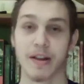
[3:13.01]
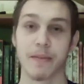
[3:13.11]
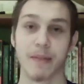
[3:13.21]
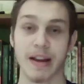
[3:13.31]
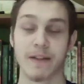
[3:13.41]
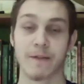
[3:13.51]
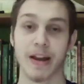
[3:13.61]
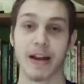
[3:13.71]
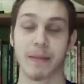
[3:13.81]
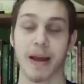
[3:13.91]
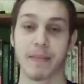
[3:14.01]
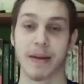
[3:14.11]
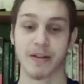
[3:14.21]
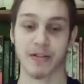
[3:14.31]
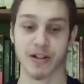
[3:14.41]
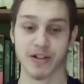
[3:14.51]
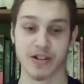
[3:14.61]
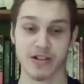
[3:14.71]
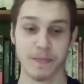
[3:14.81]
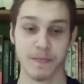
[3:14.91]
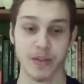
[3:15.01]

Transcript: main, vain man-made traditions.